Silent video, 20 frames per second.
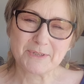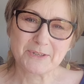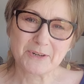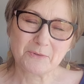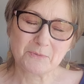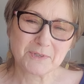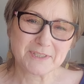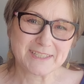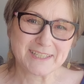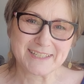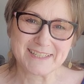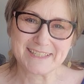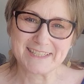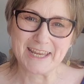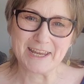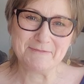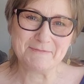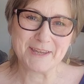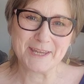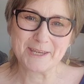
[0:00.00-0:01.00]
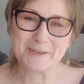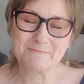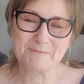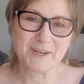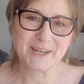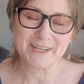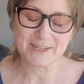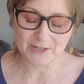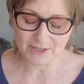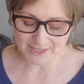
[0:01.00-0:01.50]
You don't want to see me in
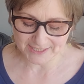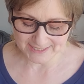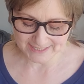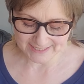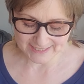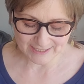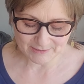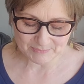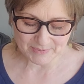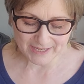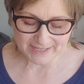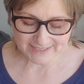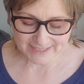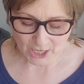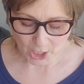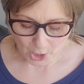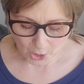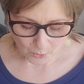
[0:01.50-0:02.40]
my nightie, but